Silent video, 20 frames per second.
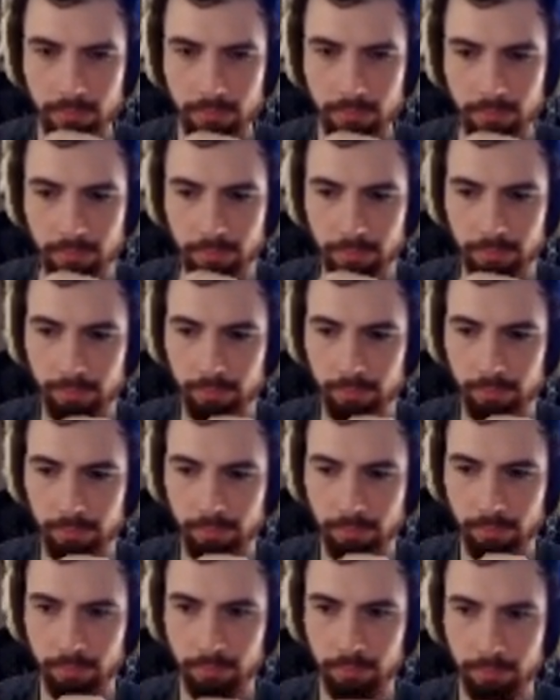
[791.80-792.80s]

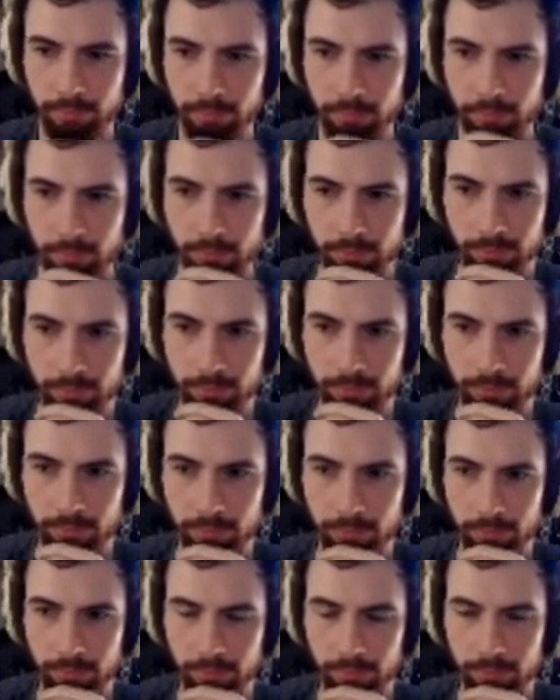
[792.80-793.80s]

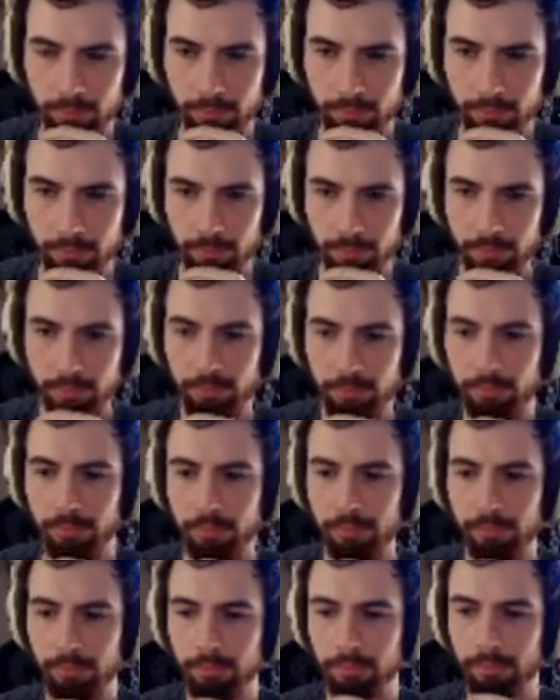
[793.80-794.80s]

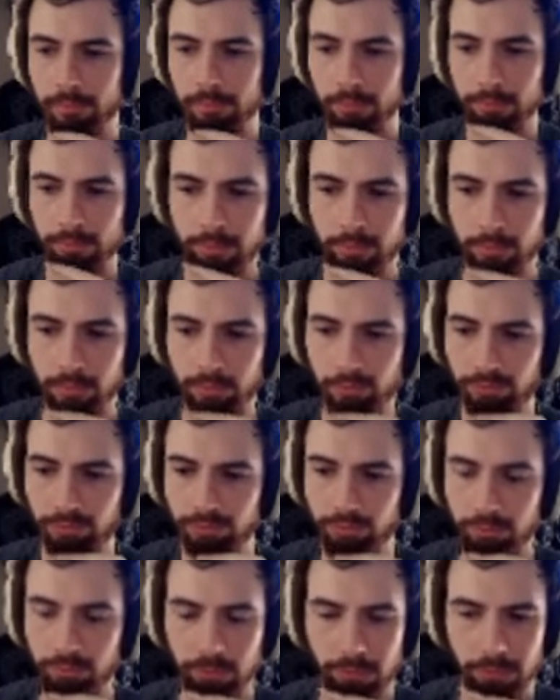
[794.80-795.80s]

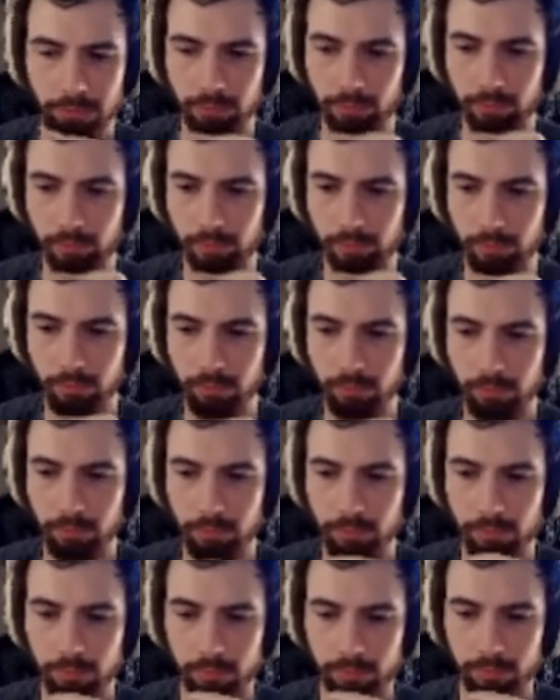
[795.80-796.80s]

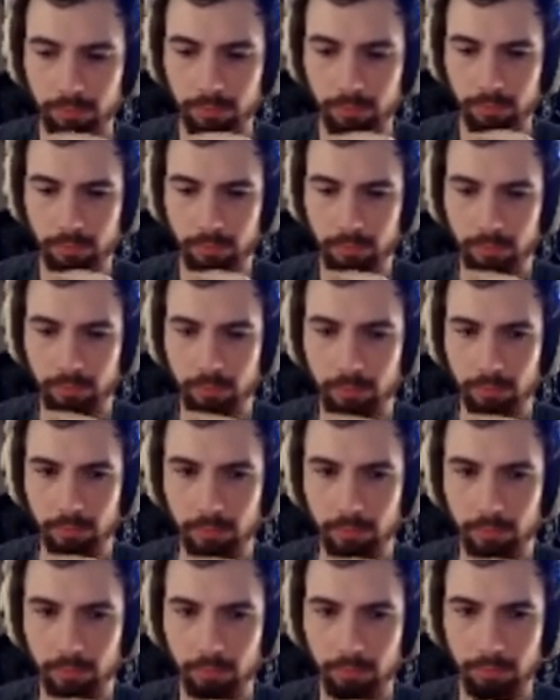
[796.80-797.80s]

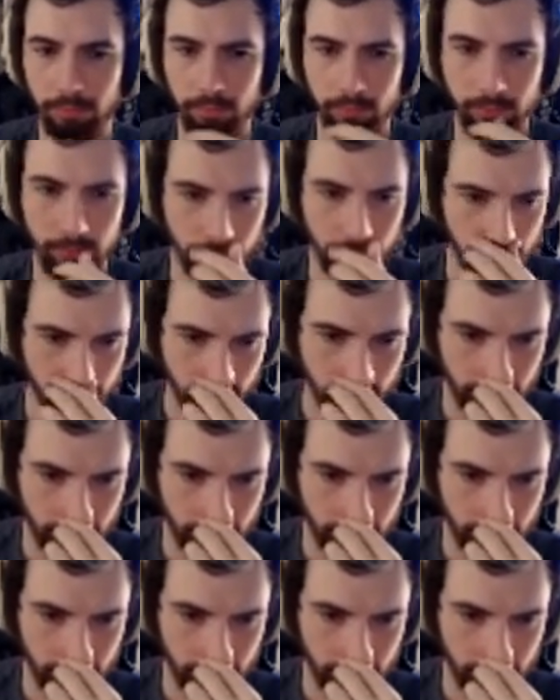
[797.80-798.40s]
[no speech]